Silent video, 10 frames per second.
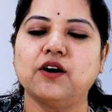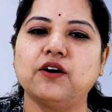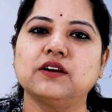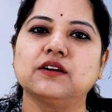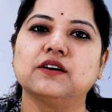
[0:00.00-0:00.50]

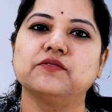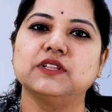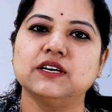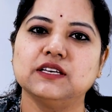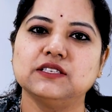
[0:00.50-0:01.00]
or
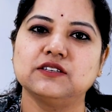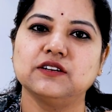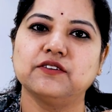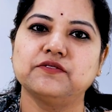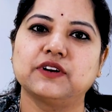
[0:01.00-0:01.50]
with a
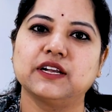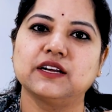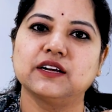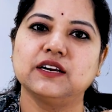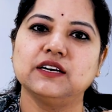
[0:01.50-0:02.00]
history of
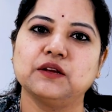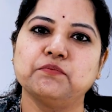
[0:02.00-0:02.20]
recurrent